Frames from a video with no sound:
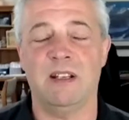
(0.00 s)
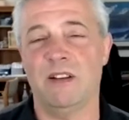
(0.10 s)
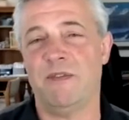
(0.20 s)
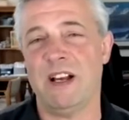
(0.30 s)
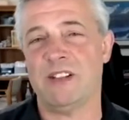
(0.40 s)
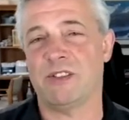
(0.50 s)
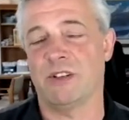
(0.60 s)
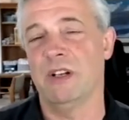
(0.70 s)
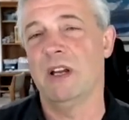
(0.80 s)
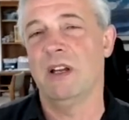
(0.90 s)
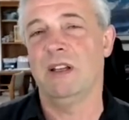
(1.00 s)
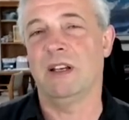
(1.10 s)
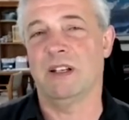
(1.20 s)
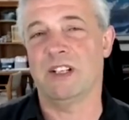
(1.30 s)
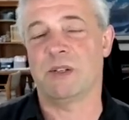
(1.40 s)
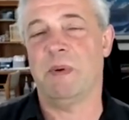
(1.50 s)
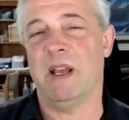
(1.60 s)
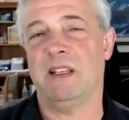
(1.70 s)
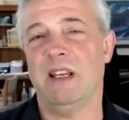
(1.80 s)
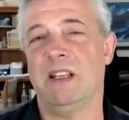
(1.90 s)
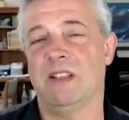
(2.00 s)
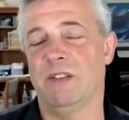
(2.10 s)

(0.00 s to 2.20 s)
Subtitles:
And the faster you can dissipate the heat,